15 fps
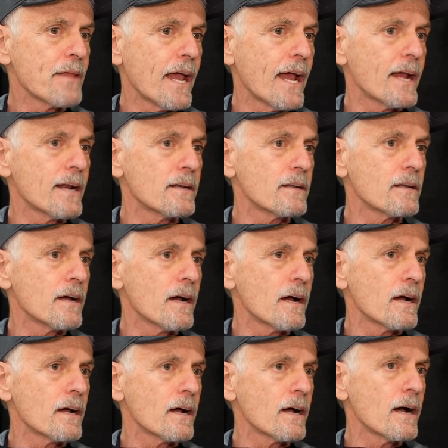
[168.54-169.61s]
and
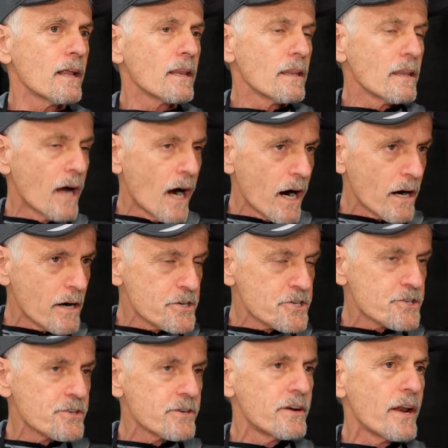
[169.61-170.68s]
a
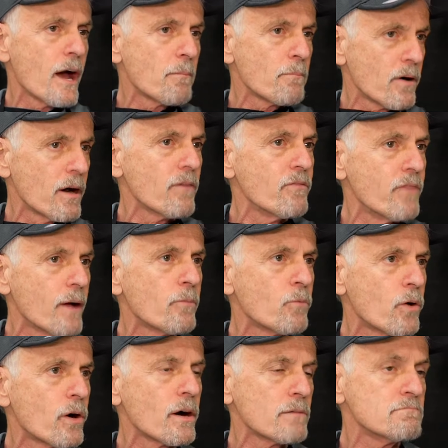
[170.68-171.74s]
large number of them
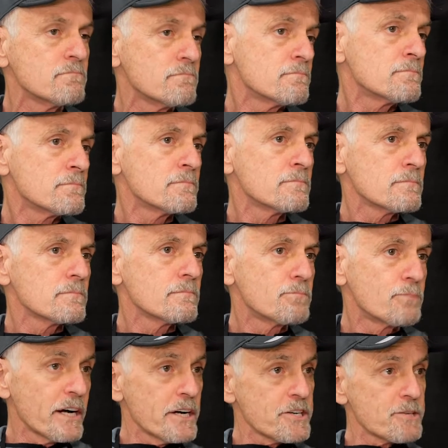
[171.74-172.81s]
were
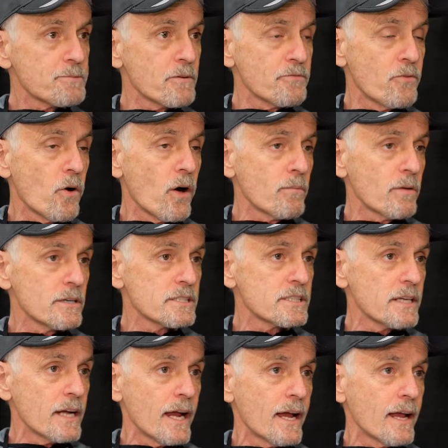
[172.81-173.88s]
British performers,
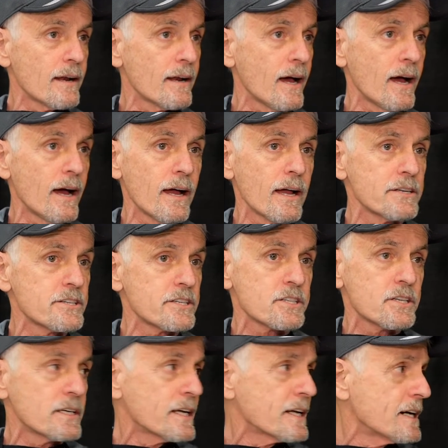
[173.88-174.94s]
and I just
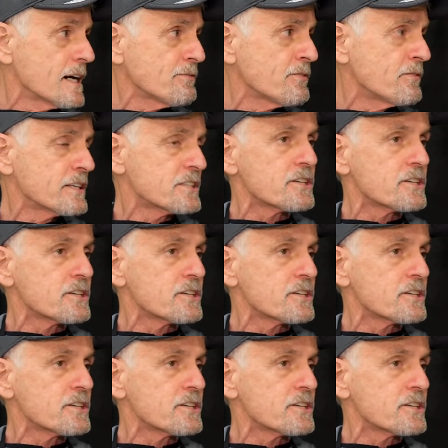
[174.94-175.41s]
couldn't get enough of it.